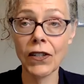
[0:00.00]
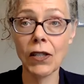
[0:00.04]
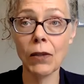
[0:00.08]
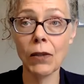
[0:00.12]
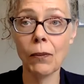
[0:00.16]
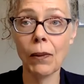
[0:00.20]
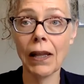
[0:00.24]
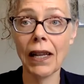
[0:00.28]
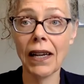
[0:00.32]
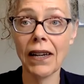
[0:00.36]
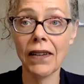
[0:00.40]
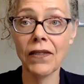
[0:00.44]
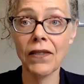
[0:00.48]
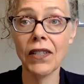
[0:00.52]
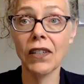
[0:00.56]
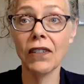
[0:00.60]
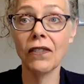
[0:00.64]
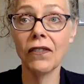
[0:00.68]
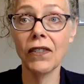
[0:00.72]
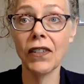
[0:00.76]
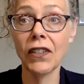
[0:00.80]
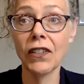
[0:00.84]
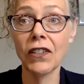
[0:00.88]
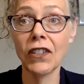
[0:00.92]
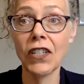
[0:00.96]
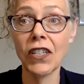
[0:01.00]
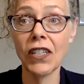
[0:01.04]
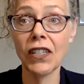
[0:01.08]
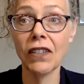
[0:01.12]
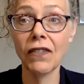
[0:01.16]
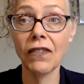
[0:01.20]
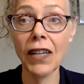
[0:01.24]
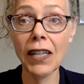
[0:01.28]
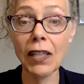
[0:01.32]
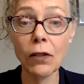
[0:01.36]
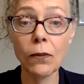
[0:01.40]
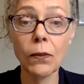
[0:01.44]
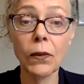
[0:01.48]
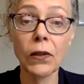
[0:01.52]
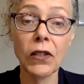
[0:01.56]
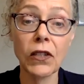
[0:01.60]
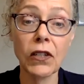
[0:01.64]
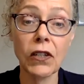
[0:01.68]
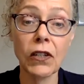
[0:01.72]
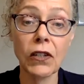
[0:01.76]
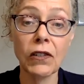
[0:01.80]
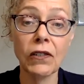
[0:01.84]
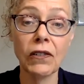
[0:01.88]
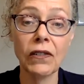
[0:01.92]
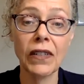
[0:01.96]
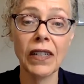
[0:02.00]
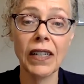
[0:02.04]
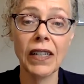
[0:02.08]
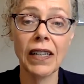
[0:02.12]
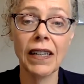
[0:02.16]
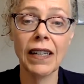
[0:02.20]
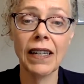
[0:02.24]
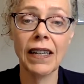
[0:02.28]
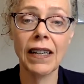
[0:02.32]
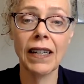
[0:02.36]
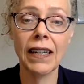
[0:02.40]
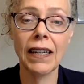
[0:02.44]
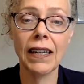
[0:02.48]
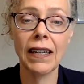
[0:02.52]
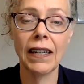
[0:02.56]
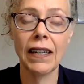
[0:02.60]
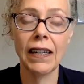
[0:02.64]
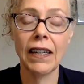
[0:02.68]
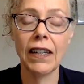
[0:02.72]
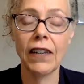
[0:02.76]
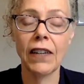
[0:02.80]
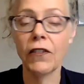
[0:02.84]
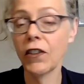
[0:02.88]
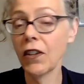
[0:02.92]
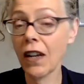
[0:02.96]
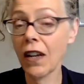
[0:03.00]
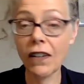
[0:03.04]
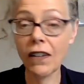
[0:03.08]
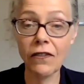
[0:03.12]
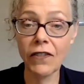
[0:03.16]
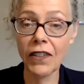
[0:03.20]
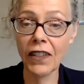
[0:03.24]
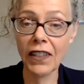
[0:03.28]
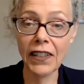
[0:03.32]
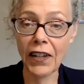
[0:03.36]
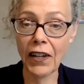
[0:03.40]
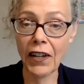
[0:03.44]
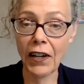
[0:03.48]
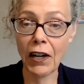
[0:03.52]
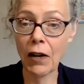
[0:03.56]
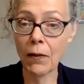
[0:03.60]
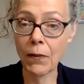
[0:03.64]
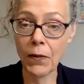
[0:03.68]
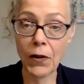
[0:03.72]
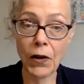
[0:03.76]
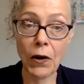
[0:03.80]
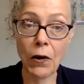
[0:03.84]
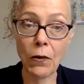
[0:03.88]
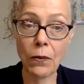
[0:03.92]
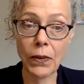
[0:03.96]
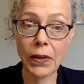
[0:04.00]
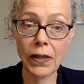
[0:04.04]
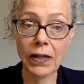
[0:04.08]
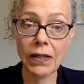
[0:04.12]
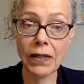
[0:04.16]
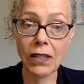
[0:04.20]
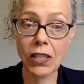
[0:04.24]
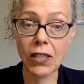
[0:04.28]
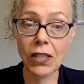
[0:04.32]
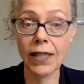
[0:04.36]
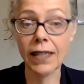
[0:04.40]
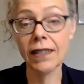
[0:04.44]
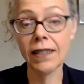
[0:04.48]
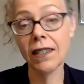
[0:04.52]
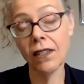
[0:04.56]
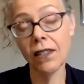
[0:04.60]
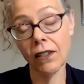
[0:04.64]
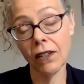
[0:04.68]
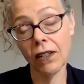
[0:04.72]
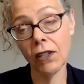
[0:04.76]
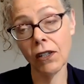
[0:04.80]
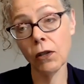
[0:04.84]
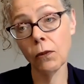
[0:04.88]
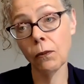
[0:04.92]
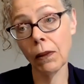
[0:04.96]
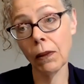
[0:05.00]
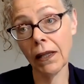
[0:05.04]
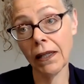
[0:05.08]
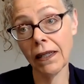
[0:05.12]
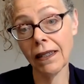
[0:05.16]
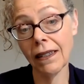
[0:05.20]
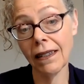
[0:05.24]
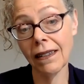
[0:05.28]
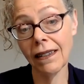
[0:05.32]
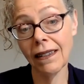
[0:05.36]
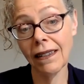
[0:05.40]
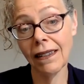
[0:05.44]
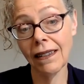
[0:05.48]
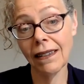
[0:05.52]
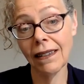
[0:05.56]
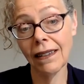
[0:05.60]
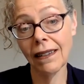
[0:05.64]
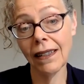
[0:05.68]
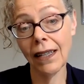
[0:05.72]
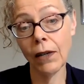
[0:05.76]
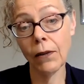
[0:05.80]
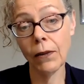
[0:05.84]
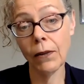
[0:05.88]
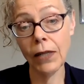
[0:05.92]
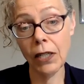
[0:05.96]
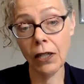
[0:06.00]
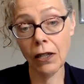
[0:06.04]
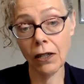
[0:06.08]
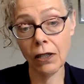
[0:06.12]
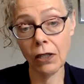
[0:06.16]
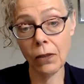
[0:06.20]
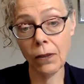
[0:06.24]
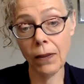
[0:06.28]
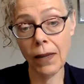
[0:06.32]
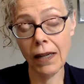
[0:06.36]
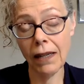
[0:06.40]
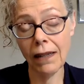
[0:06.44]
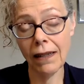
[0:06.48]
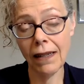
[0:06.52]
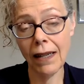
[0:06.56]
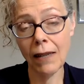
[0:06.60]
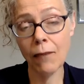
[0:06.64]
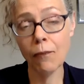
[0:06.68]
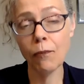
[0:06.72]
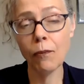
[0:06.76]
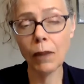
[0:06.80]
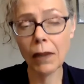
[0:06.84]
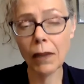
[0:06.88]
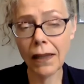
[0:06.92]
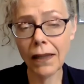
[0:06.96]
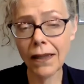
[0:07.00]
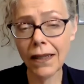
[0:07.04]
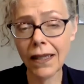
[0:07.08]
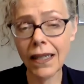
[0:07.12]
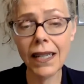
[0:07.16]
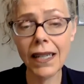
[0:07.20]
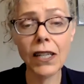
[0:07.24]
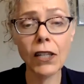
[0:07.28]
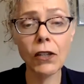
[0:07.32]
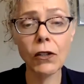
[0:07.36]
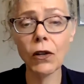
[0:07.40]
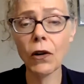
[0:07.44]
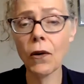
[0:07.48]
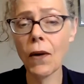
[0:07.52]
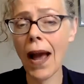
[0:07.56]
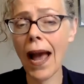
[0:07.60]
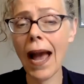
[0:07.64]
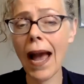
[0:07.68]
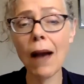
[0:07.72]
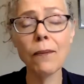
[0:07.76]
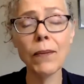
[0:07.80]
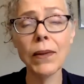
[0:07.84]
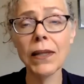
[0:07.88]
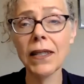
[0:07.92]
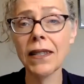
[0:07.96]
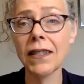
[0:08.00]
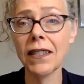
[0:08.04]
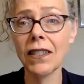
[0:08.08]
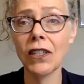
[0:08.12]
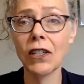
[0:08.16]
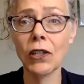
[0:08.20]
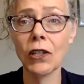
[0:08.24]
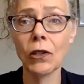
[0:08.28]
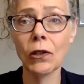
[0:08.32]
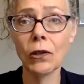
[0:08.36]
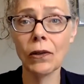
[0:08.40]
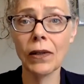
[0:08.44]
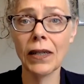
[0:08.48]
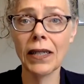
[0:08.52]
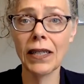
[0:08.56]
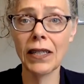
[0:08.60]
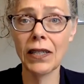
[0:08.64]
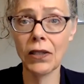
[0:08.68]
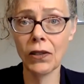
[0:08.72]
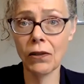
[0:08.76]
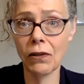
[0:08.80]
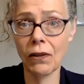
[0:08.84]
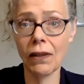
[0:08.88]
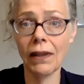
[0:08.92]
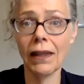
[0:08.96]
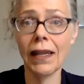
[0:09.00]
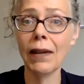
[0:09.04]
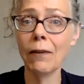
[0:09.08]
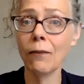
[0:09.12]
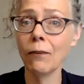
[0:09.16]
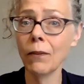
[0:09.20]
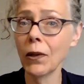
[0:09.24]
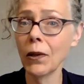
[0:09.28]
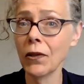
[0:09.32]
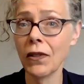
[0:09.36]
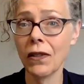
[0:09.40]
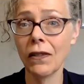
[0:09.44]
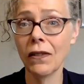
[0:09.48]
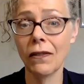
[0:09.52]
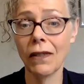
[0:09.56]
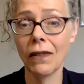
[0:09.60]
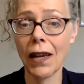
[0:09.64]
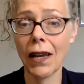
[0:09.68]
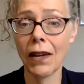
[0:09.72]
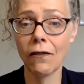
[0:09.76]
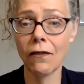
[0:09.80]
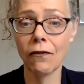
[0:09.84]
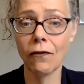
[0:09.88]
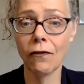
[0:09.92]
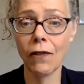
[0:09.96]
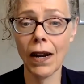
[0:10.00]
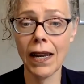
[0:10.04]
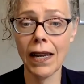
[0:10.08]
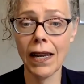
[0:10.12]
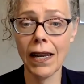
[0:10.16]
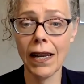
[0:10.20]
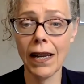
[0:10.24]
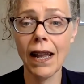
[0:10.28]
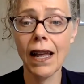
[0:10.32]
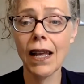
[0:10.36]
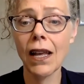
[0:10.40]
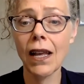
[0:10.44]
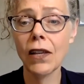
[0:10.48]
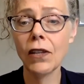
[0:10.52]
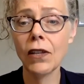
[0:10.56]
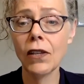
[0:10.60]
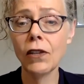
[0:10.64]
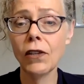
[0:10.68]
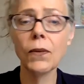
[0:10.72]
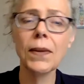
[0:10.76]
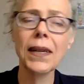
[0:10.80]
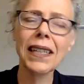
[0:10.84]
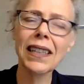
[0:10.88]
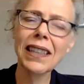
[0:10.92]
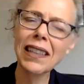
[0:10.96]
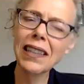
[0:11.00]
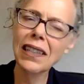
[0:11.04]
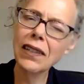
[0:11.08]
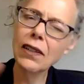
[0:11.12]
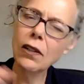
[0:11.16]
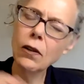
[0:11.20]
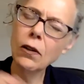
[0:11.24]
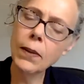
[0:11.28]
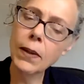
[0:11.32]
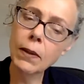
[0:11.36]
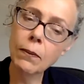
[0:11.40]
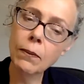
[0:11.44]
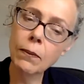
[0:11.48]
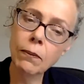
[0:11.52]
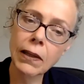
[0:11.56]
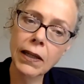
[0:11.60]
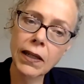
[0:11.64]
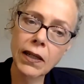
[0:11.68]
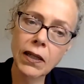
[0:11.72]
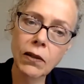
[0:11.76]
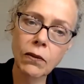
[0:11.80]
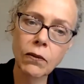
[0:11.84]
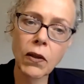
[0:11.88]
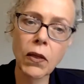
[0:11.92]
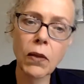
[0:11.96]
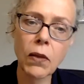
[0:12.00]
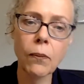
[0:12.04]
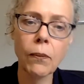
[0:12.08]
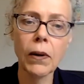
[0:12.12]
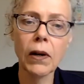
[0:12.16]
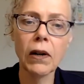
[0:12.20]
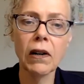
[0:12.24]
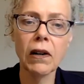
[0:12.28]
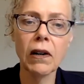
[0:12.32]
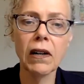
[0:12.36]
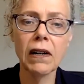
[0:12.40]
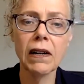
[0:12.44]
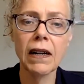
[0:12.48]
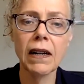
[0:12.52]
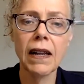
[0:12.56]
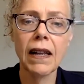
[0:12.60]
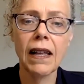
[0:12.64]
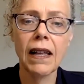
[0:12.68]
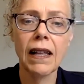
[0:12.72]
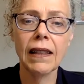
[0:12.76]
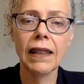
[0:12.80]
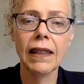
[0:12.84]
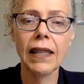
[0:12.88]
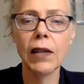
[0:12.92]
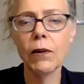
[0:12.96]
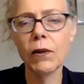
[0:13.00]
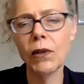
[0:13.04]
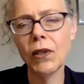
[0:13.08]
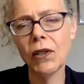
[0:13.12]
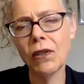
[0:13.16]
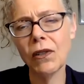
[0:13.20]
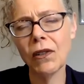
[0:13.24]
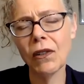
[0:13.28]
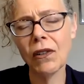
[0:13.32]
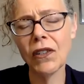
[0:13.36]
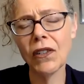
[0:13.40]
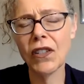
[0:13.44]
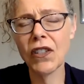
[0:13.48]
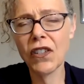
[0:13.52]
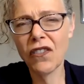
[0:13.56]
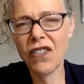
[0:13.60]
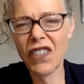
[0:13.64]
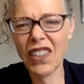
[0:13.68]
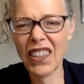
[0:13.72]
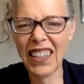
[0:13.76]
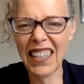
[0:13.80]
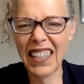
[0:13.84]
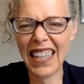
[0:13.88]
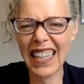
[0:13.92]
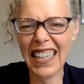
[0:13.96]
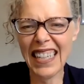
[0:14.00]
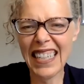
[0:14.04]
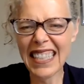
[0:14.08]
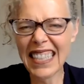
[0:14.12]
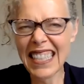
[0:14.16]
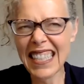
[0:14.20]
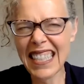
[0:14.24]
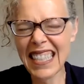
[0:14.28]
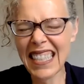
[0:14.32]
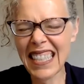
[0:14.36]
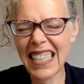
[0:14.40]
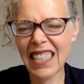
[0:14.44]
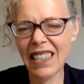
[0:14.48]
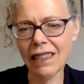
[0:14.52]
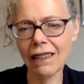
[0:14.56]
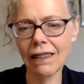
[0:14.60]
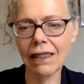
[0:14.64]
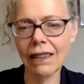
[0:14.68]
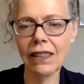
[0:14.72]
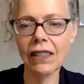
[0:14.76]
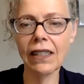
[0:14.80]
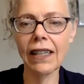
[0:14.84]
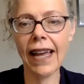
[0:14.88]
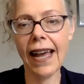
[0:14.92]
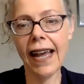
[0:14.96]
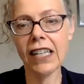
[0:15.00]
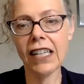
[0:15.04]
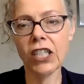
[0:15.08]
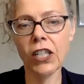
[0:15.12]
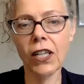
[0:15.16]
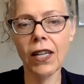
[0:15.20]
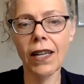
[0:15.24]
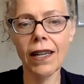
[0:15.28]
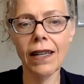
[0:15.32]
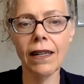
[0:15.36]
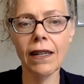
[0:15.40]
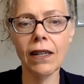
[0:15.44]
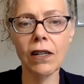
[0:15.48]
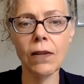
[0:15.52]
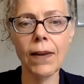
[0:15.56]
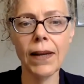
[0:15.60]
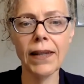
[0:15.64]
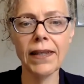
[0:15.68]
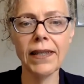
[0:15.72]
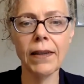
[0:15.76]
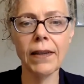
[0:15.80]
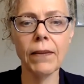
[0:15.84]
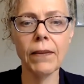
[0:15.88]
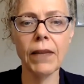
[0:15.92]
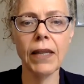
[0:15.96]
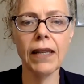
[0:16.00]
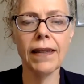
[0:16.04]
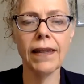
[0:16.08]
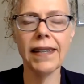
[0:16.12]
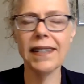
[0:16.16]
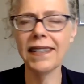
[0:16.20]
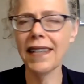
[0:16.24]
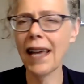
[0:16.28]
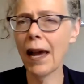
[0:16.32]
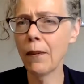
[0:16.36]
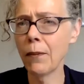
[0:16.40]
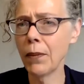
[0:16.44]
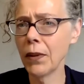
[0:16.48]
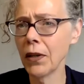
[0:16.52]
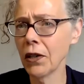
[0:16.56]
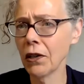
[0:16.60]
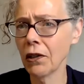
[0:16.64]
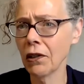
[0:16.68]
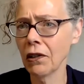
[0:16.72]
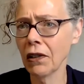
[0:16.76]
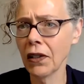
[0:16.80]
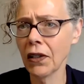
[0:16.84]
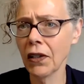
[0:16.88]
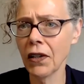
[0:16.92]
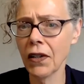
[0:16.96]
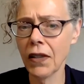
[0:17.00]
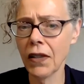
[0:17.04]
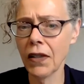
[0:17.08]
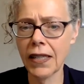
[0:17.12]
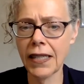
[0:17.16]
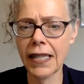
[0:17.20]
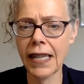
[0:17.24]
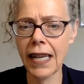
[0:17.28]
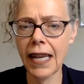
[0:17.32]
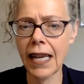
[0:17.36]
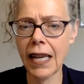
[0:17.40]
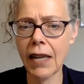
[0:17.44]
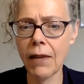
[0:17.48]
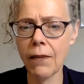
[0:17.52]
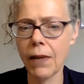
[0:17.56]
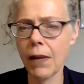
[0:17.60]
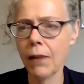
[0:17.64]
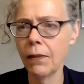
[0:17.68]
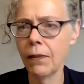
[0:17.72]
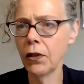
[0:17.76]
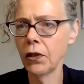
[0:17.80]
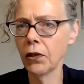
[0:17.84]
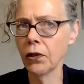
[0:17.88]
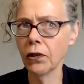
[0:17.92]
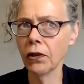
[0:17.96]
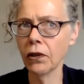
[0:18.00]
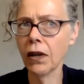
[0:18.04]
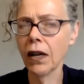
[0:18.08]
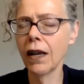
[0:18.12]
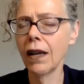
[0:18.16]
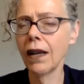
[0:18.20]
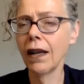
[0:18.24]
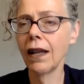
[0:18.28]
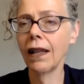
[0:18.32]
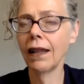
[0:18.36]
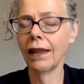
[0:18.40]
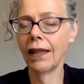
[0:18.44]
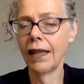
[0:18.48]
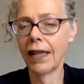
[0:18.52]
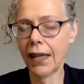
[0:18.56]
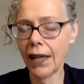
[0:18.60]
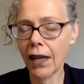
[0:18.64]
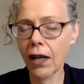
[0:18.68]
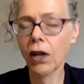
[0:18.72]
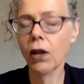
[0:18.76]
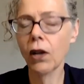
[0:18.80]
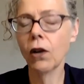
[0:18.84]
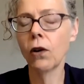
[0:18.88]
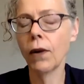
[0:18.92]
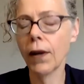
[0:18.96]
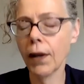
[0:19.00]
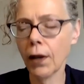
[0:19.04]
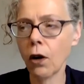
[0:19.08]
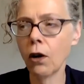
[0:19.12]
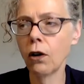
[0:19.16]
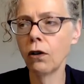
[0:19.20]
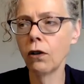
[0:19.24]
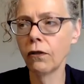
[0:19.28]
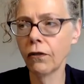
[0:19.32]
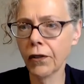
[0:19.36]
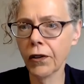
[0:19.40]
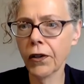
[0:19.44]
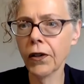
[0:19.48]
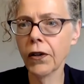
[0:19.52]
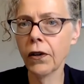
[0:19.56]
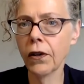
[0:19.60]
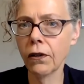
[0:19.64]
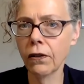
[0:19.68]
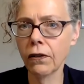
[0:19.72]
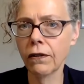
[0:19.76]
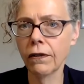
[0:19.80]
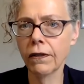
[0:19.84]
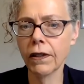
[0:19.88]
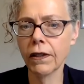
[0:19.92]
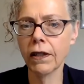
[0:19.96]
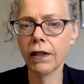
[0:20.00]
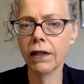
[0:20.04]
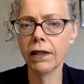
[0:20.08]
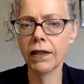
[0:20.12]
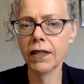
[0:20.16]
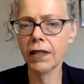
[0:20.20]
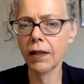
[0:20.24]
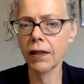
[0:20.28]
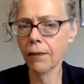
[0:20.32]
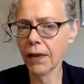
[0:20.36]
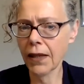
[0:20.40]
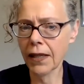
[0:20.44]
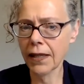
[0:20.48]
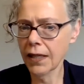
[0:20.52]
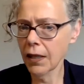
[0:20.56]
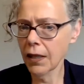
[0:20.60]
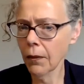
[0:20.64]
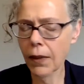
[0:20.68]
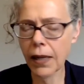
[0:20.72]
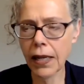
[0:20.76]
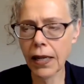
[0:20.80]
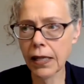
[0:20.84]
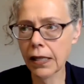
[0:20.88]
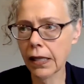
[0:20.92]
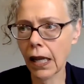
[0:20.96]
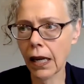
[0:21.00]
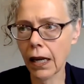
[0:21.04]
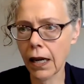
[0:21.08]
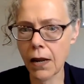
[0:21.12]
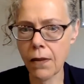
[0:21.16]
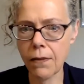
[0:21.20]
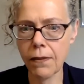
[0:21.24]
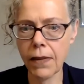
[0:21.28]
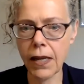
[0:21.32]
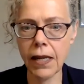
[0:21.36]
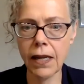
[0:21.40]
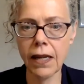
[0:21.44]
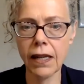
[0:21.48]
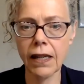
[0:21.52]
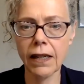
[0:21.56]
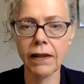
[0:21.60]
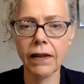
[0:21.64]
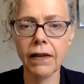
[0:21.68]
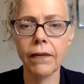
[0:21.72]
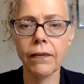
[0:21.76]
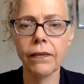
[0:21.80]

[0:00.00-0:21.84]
supply of self energy available to you. If you're not feeling calm or open, chances are you're blended, like we talked about. And blending, happens in degrees, like most of life, right? You can be a little bit blended with a part, like when you notice you're feeling antsy or a little agitated about something that's happened earlier in the day. Maybe you're like going over and over or something somebody said in a meeting.